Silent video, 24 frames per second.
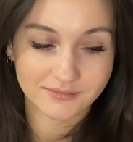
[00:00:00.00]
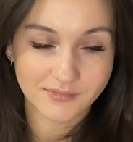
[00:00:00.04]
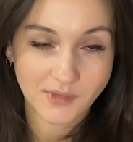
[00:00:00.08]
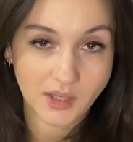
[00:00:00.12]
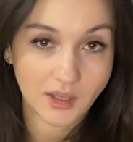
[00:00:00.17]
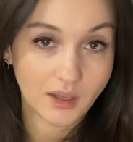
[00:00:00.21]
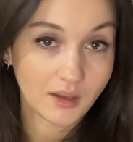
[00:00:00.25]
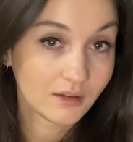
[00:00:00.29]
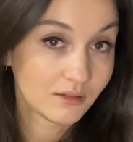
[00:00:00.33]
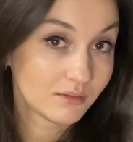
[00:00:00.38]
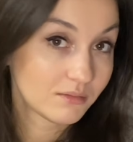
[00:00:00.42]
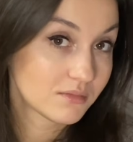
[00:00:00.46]

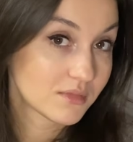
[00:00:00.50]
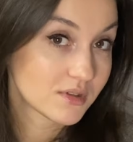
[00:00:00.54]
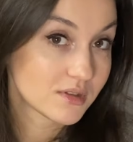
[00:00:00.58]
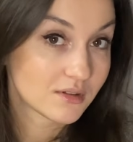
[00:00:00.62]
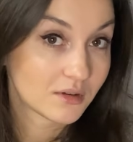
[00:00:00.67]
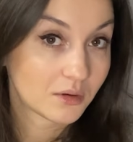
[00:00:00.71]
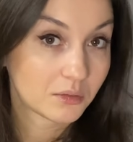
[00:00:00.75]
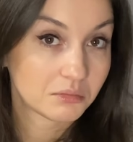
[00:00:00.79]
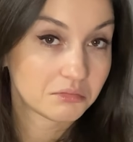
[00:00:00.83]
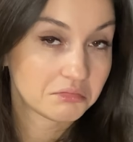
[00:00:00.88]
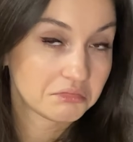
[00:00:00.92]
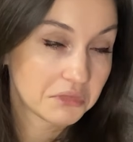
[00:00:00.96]
Yeah,
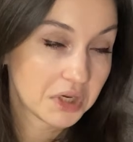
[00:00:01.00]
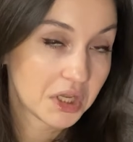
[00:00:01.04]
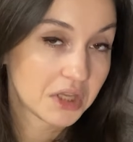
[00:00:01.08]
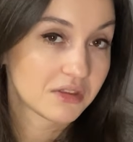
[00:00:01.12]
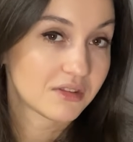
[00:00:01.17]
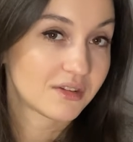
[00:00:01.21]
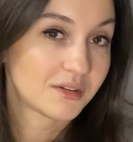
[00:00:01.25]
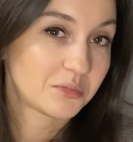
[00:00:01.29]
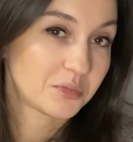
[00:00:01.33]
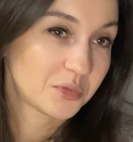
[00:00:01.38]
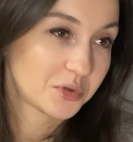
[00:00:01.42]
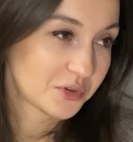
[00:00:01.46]
so
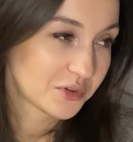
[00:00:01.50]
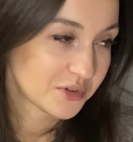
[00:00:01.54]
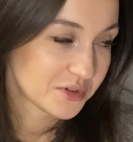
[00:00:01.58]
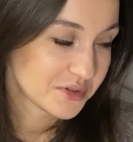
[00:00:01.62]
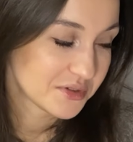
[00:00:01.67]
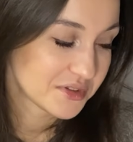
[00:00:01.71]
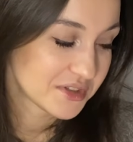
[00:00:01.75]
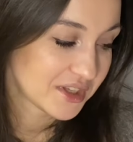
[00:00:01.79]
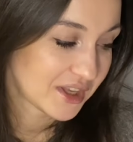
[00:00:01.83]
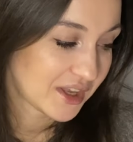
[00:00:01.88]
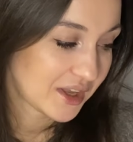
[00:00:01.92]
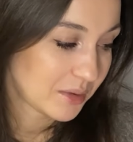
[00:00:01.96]
nothing more to
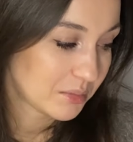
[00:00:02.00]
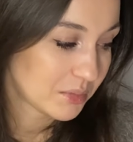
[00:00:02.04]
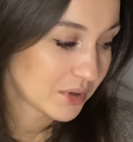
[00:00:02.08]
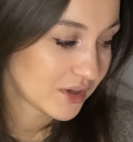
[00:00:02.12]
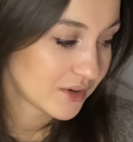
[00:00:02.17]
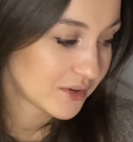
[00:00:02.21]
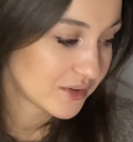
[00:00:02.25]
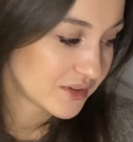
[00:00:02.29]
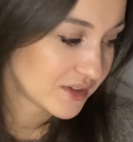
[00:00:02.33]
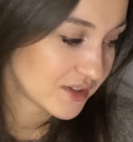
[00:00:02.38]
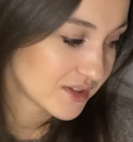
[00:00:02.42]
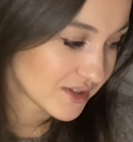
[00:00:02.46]
say
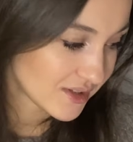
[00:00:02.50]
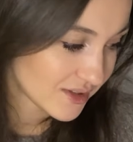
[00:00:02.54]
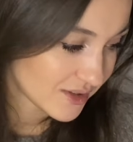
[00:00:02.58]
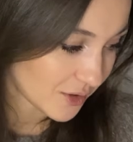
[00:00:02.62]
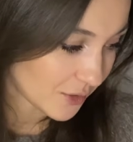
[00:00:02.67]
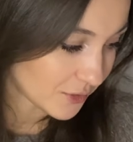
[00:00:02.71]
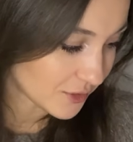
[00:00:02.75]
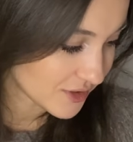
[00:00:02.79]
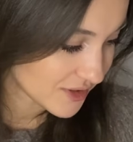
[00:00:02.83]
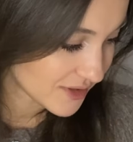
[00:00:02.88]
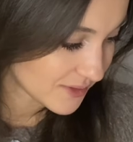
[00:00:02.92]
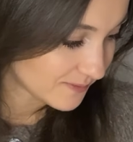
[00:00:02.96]
about these
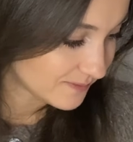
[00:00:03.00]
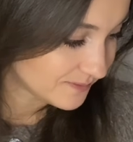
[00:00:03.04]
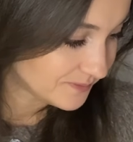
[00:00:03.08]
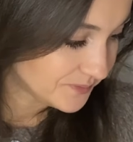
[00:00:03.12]
socks.